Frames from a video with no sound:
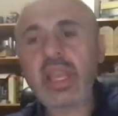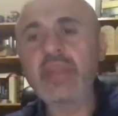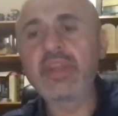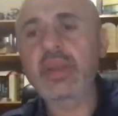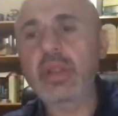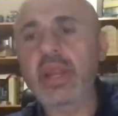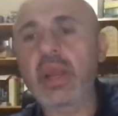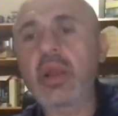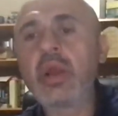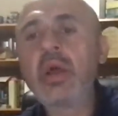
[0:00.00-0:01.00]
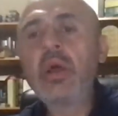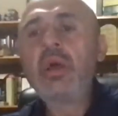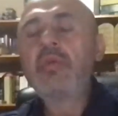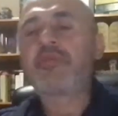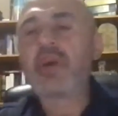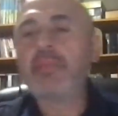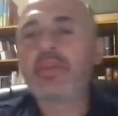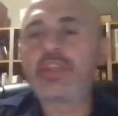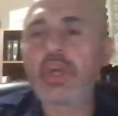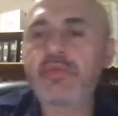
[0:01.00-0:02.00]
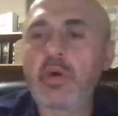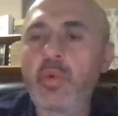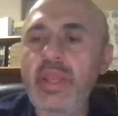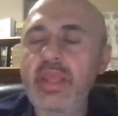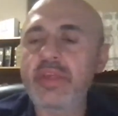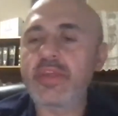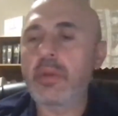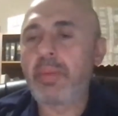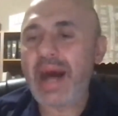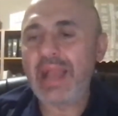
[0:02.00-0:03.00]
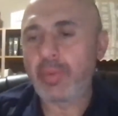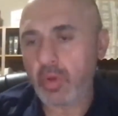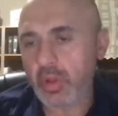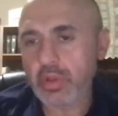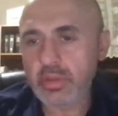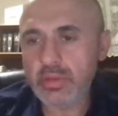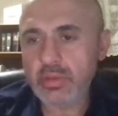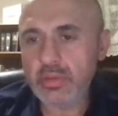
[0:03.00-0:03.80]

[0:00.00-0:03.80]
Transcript: Is it clear from the Jehovah Witness Bible